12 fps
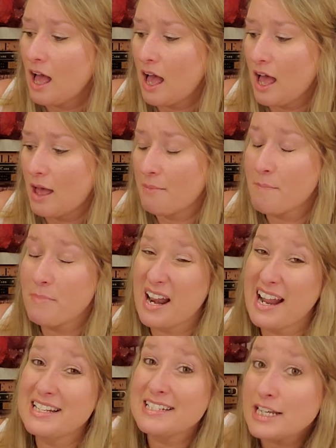um, but
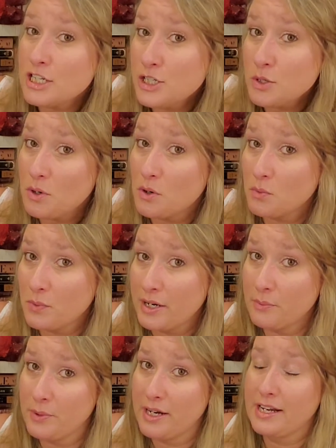I did do a
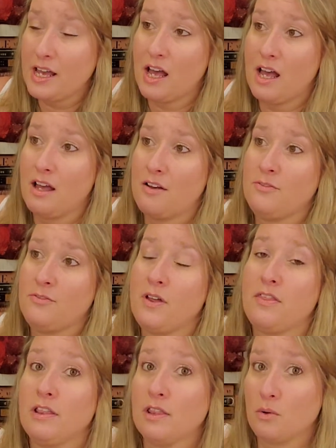reread of
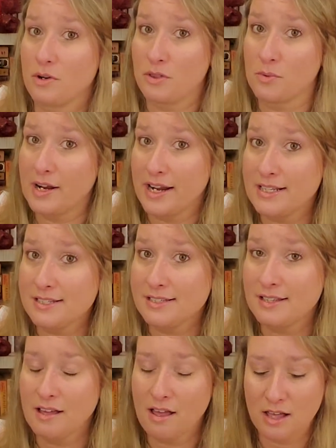The Lord of the
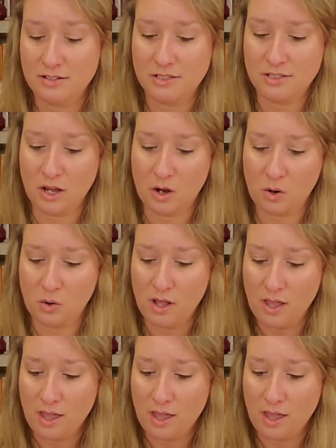Rings. So